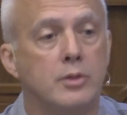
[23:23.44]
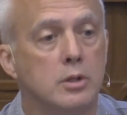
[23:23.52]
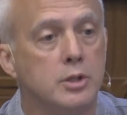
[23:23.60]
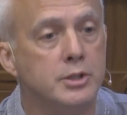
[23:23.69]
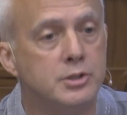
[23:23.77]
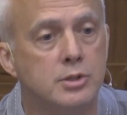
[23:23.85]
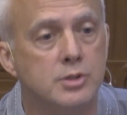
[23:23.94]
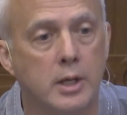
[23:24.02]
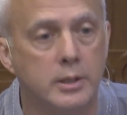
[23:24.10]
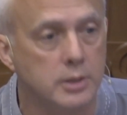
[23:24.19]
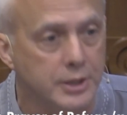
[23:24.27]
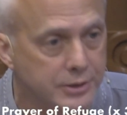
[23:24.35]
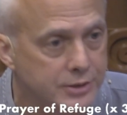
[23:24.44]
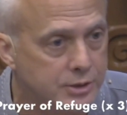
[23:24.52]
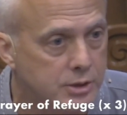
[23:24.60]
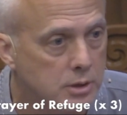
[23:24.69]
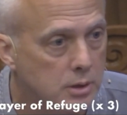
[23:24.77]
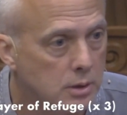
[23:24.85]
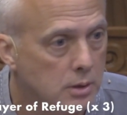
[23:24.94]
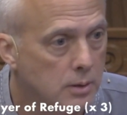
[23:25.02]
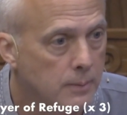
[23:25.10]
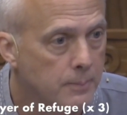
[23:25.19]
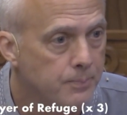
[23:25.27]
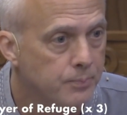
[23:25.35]
the list is endless.
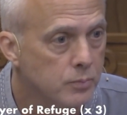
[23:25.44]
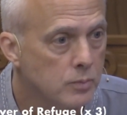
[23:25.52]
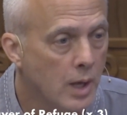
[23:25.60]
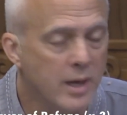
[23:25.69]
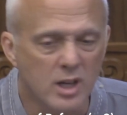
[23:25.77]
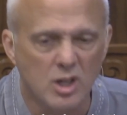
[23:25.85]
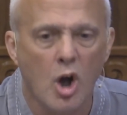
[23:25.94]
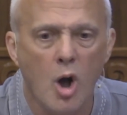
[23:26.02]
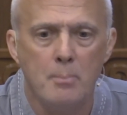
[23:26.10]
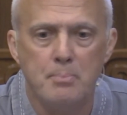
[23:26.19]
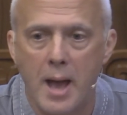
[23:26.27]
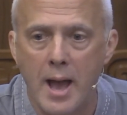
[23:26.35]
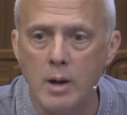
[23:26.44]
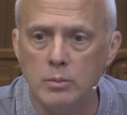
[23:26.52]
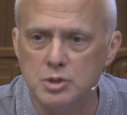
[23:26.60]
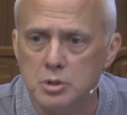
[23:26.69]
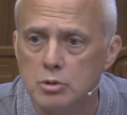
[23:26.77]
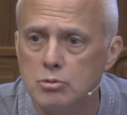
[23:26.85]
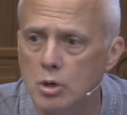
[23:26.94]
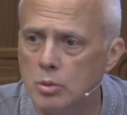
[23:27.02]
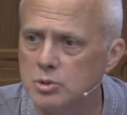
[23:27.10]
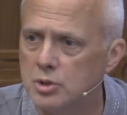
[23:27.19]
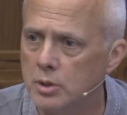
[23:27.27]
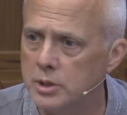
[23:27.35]
And it compounds and
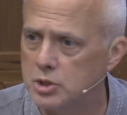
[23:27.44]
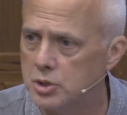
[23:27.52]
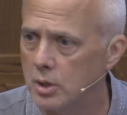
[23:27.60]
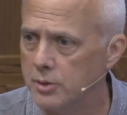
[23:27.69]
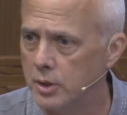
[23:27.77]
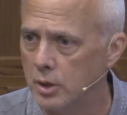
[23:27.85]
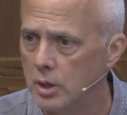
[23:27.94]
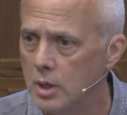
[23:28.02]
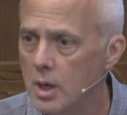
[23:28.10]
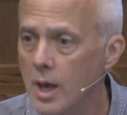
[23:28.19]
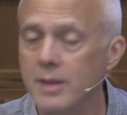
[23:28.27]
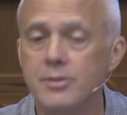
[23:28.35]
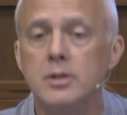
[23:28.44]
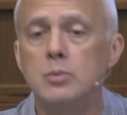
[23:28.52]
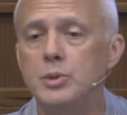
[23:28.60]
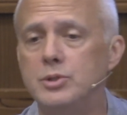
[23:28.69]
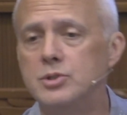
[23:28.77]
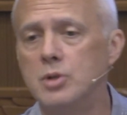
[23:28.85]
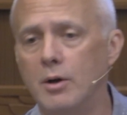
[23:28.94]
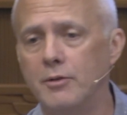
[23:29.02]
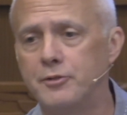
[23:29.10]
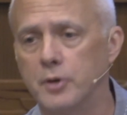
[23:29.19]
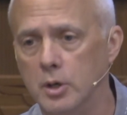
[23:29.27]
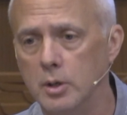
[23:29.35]
grows on each other. And then we
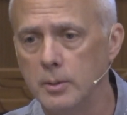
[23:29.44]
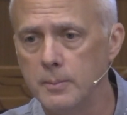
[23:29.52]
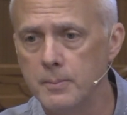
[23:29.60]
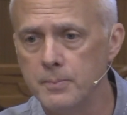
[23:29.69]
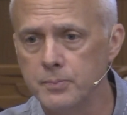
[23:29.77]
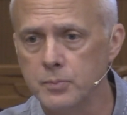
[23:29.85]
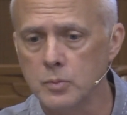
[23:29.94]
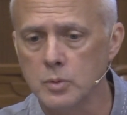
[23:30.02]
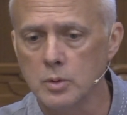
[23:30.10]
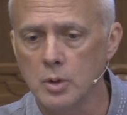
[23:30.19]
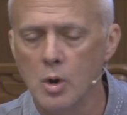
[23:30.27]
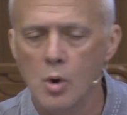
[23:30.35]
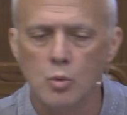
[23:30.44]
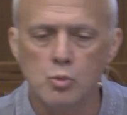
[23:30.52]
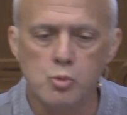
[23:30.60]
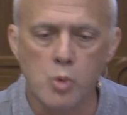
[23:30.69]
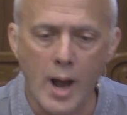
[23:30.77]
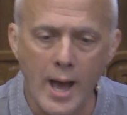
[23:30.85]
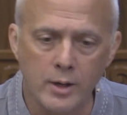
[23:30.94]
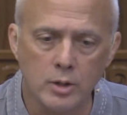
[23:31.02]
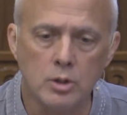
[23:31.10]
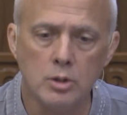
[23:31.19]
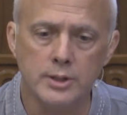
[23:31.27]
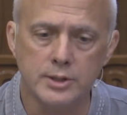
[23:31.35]
suffer.
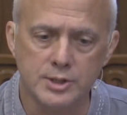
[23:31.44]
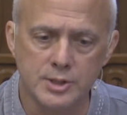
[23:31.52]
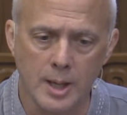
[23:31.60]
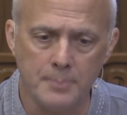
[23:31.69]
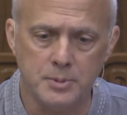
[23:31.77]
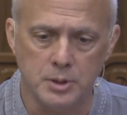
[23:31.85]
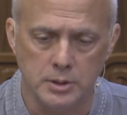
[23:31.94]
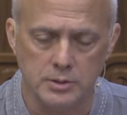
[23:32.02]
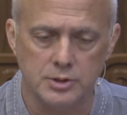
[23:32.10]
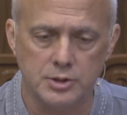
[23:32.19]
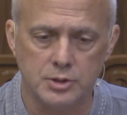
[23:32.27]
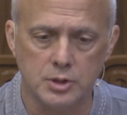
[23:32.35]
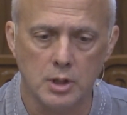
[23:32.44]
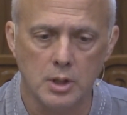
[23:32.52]
Radical acceptance.